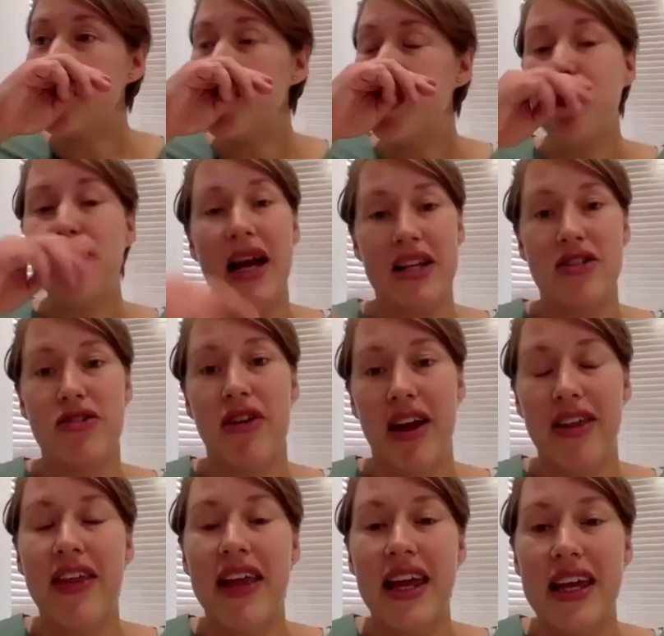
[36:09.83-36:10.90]
do better, I
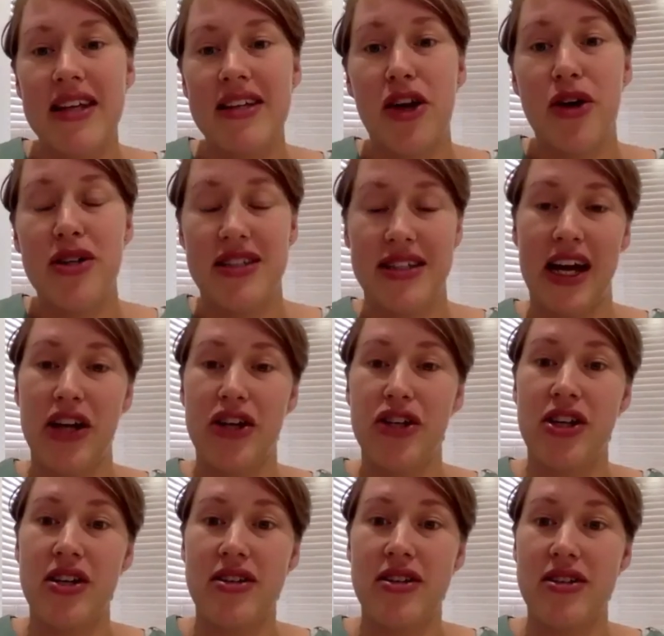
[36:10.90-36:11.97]
think, is those
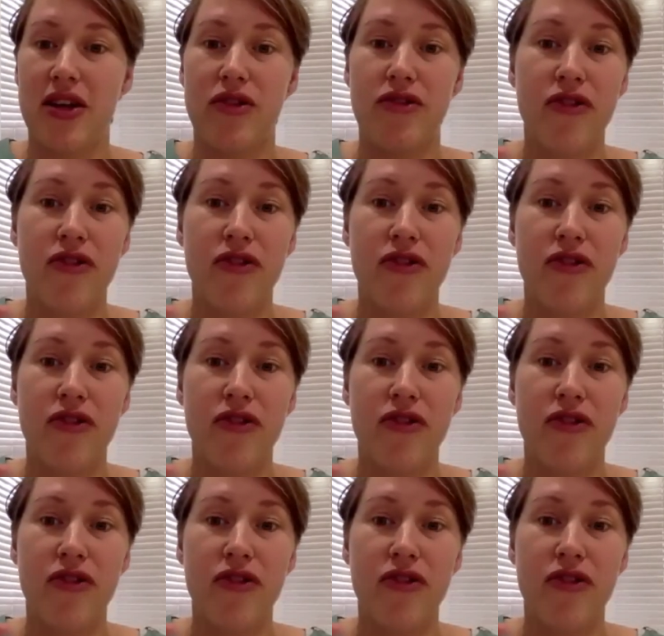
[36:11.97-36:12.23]
sessions, those